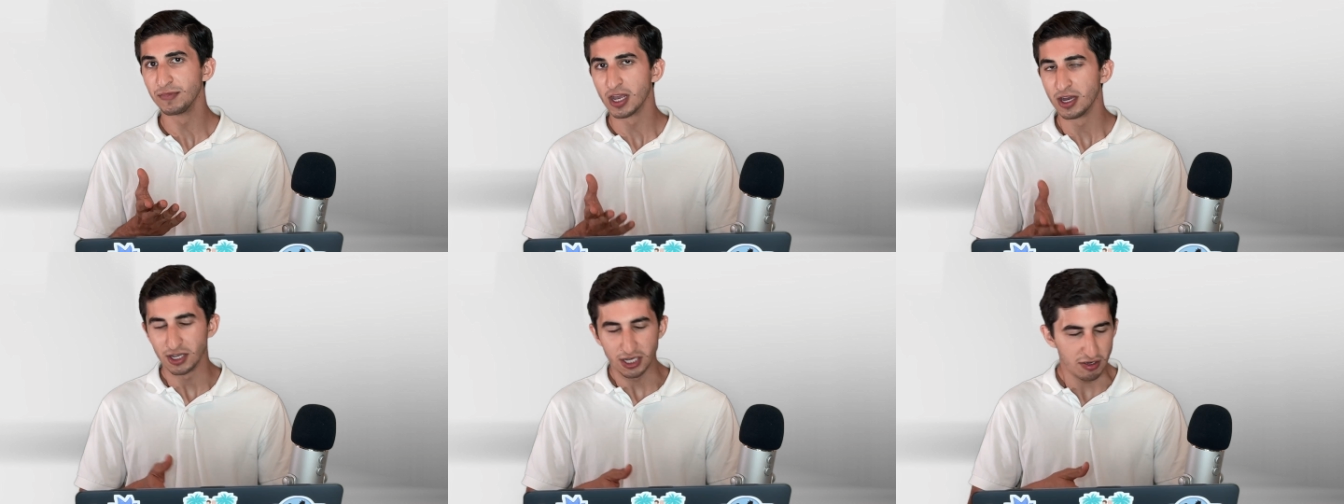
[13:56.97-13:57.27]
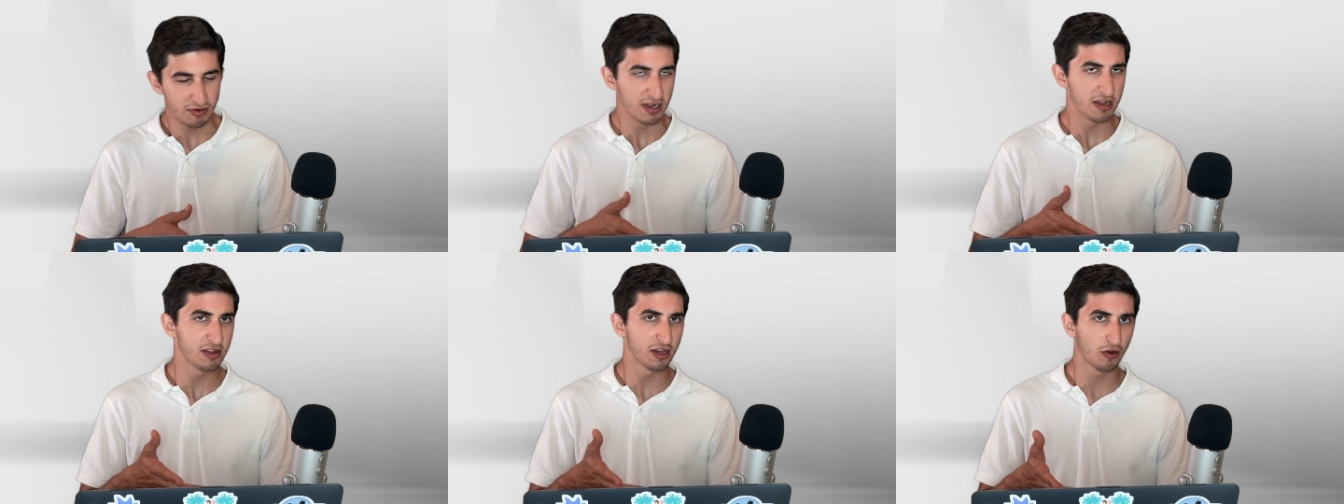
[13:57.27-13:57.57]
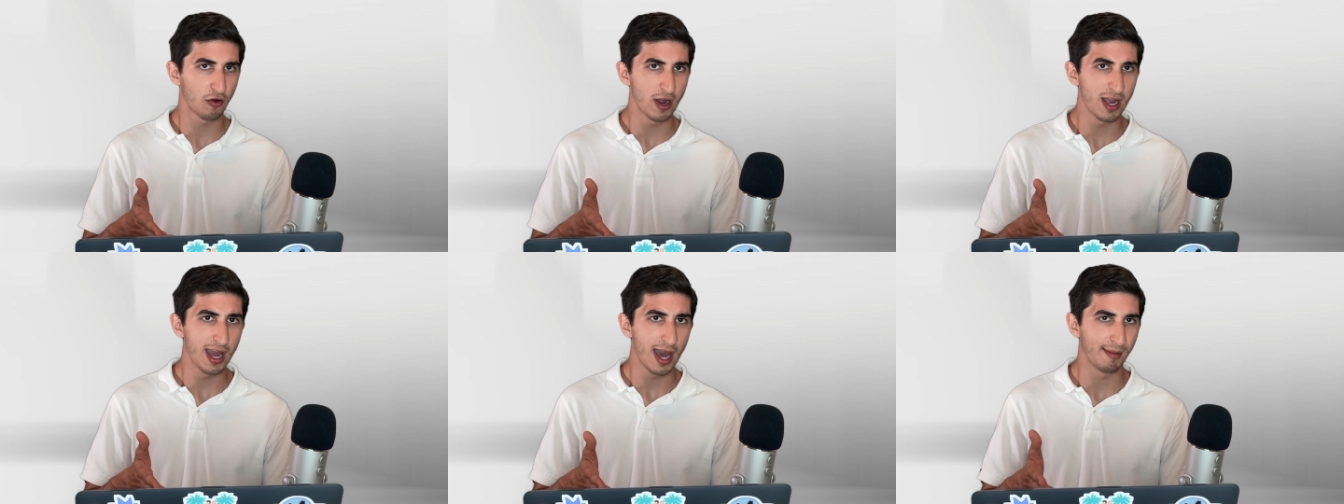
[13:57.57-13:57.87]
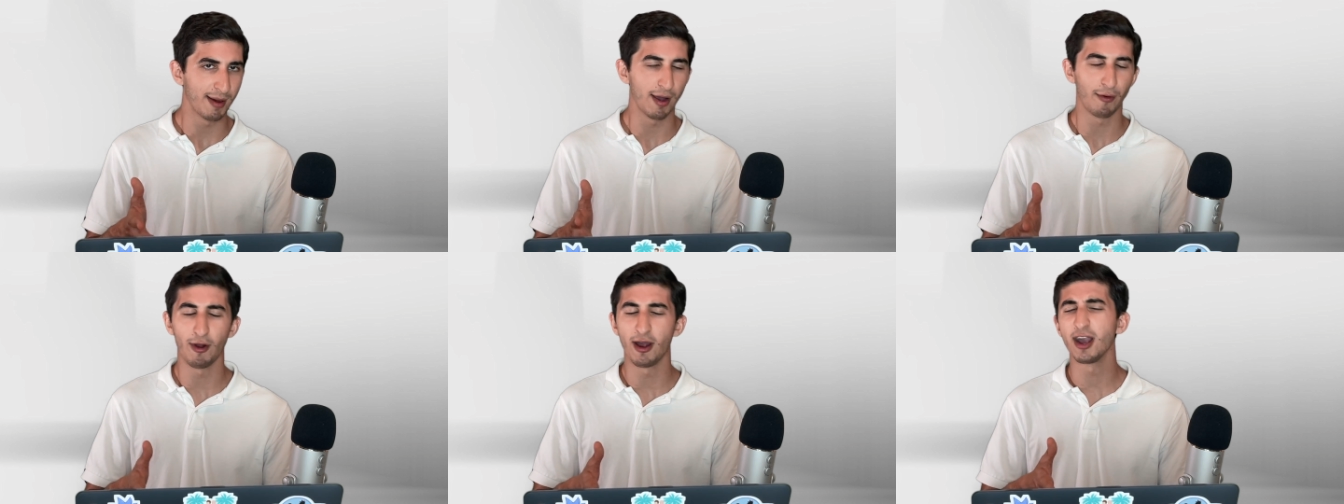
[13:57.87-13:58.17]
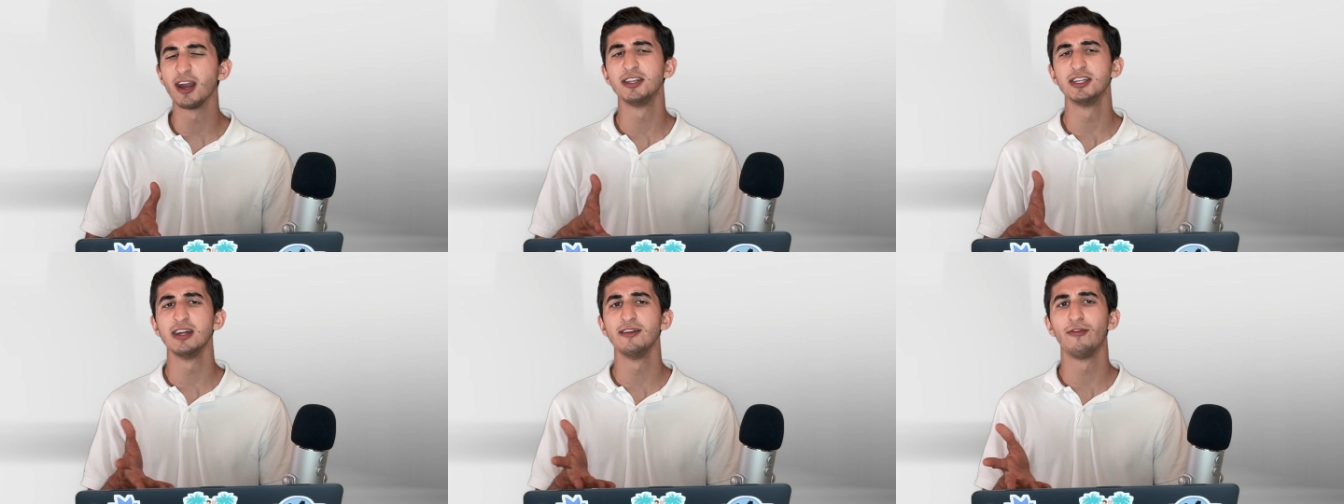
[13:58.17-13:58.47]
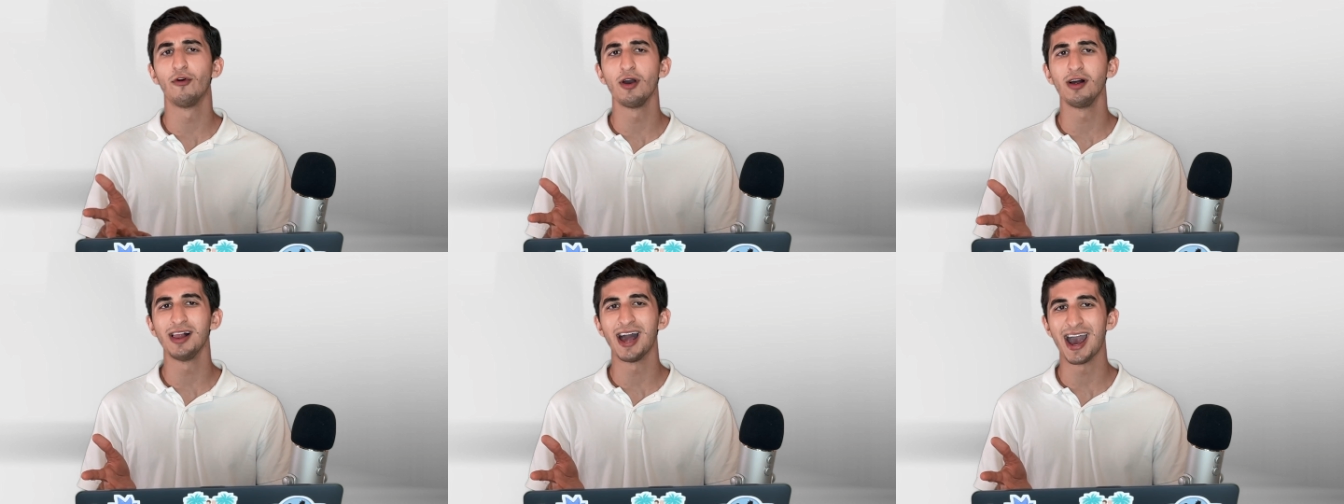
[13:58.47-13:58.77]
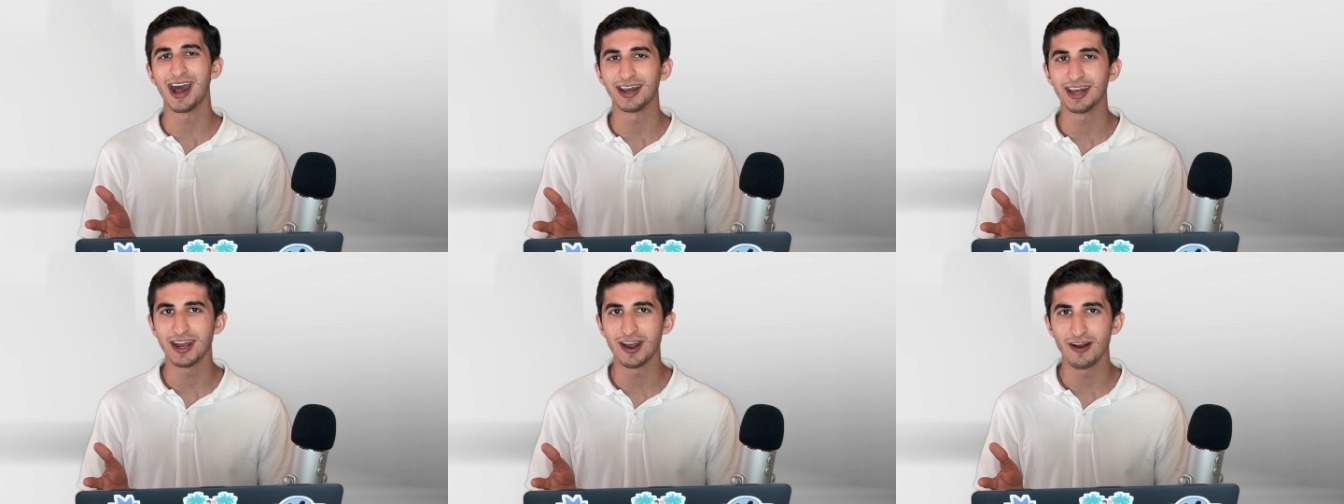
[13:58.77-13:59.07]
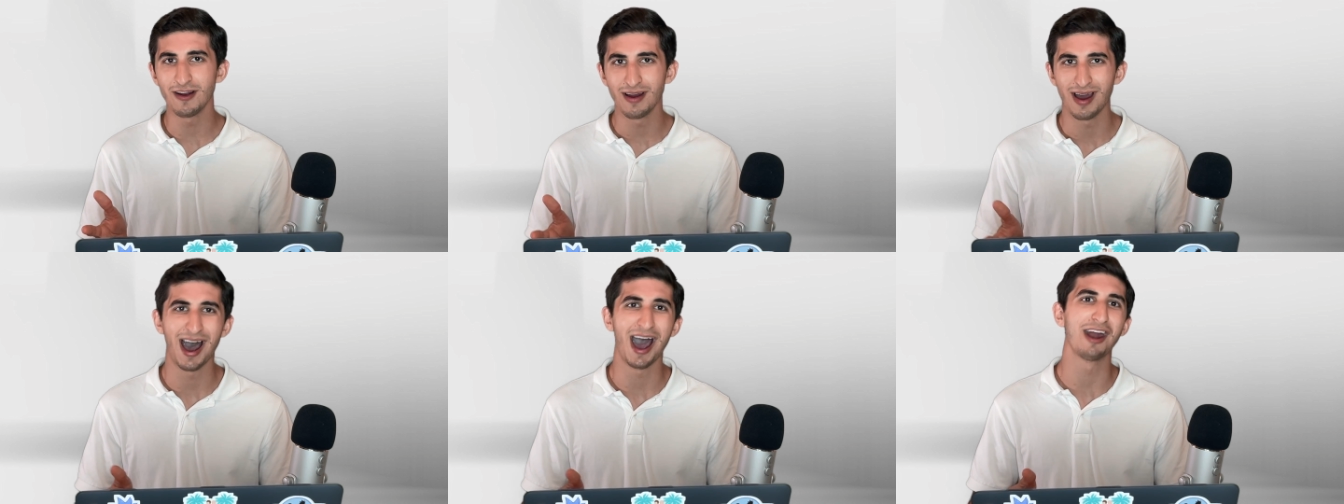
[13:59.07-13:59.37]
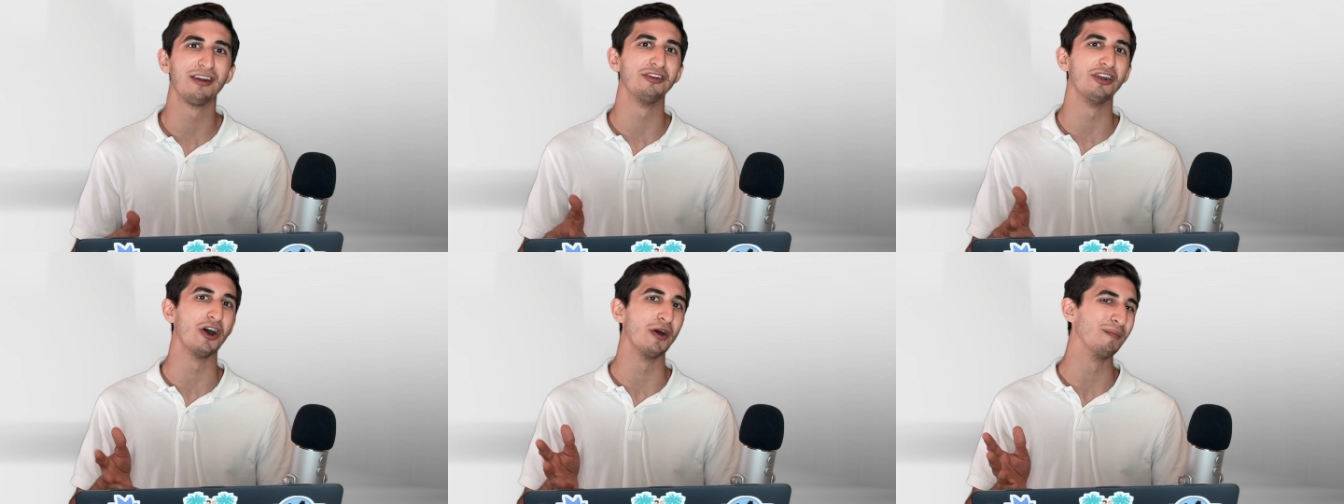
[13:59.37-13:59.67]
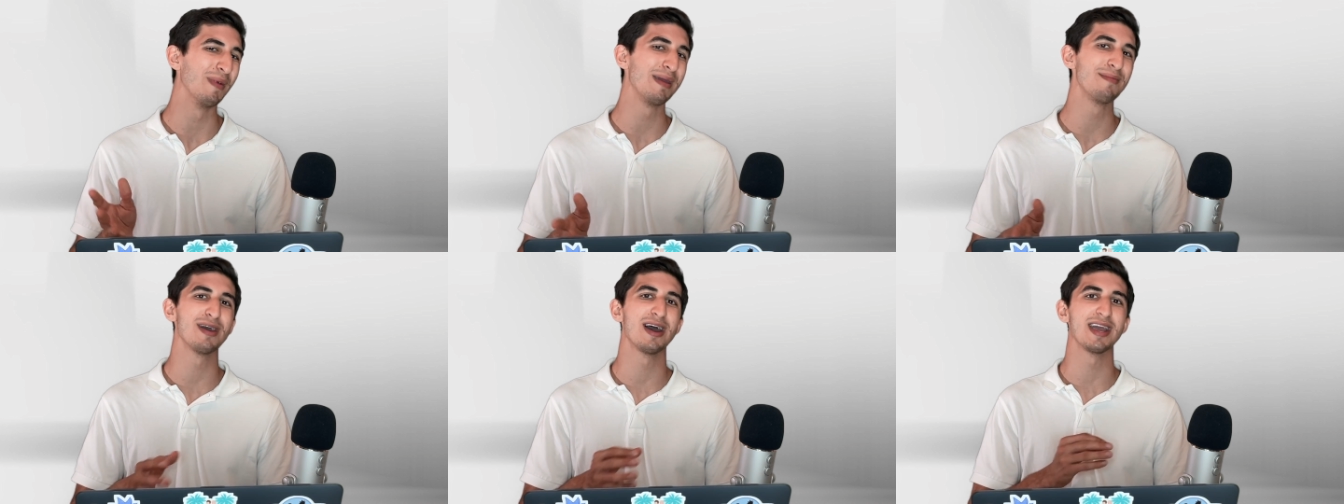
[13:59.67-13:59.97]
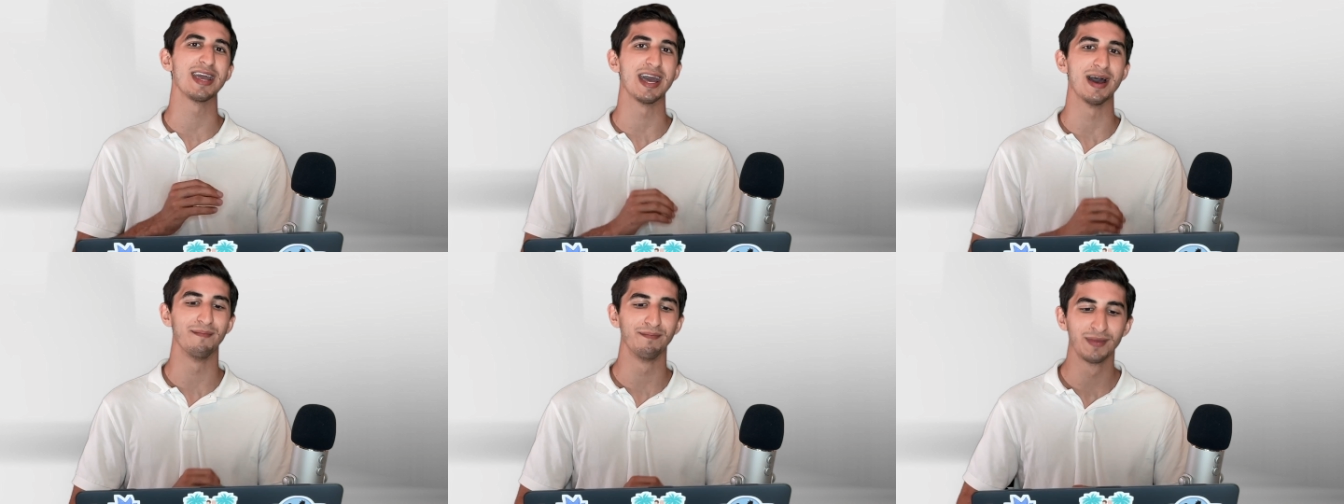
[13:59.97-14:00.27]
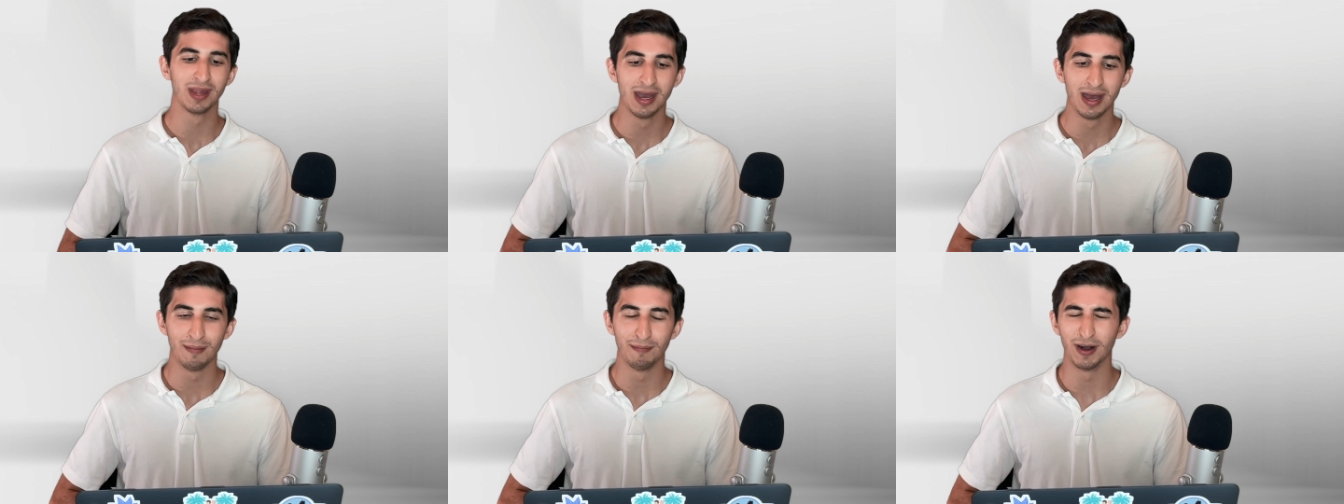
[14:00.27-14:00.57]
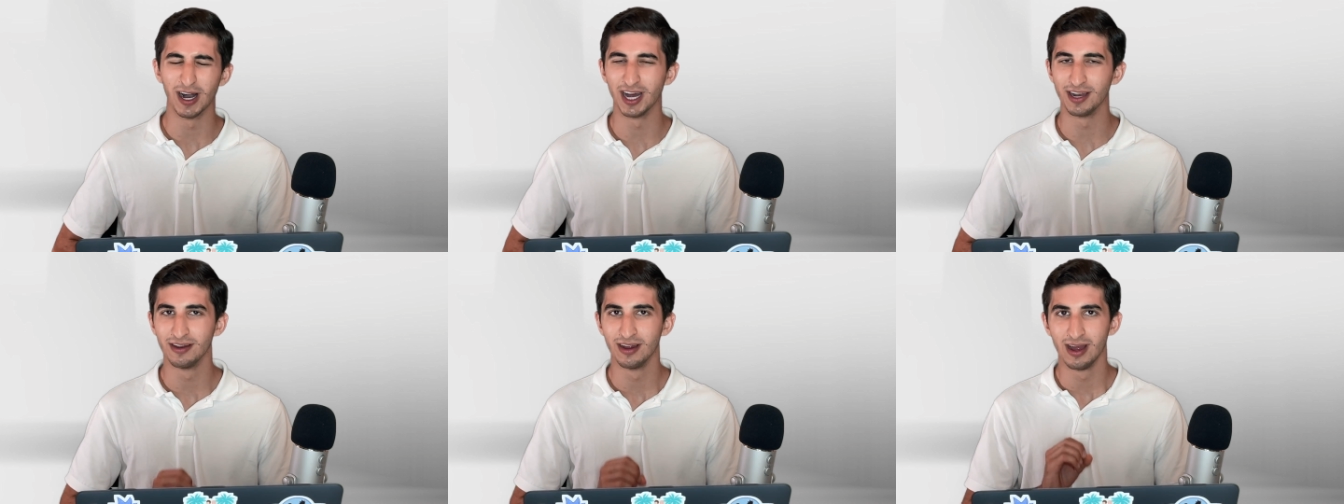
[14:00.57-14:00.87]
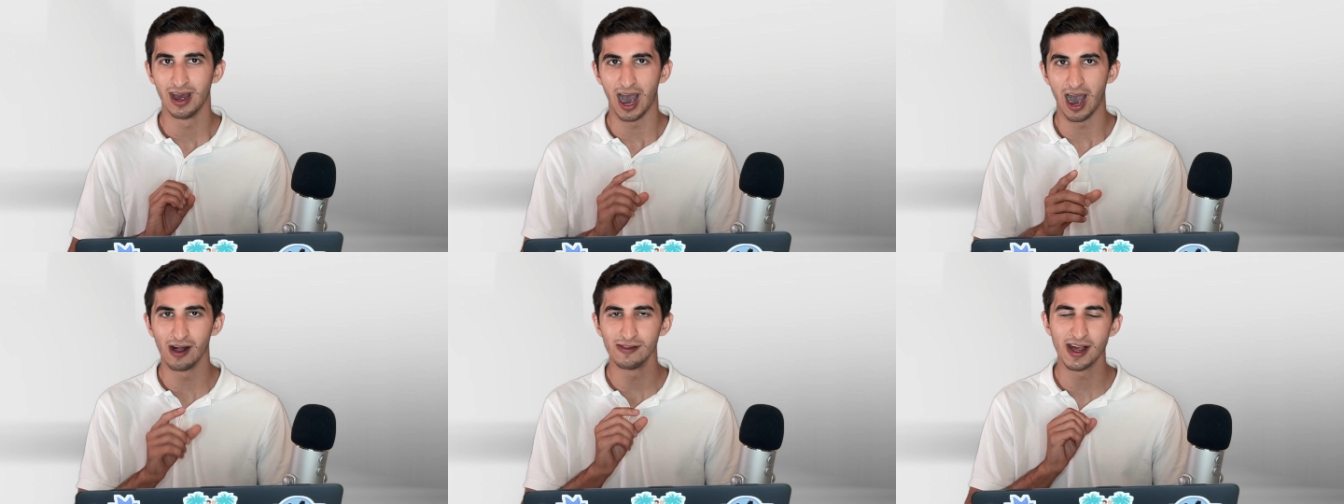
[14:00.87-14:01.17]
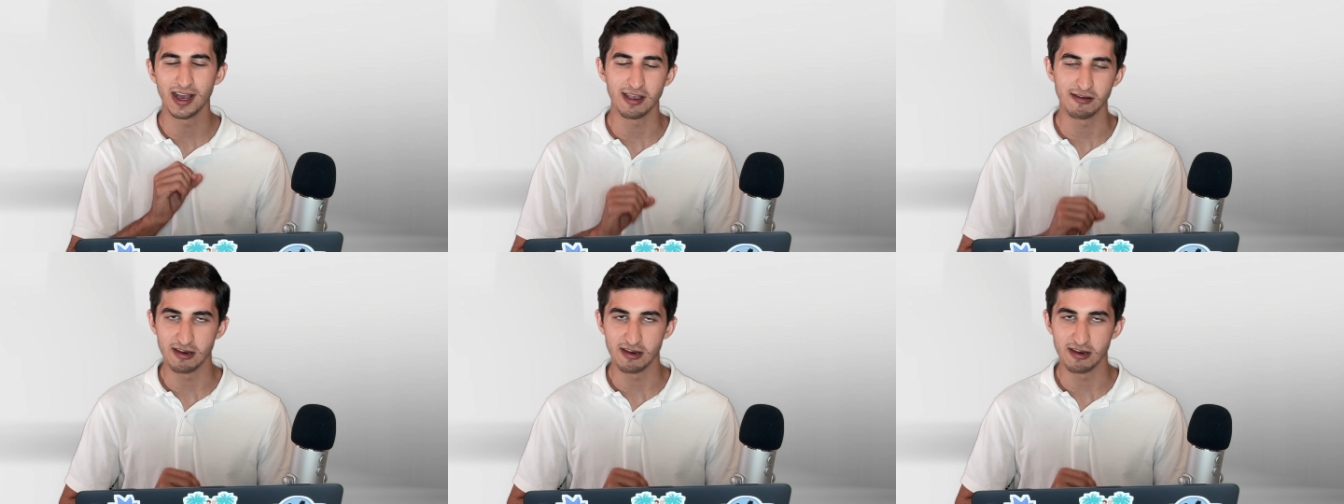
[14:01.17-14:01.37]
Do you disagree? Am I wearing a tinfoil hat here? I don't know. Maybe I am. But I'll let you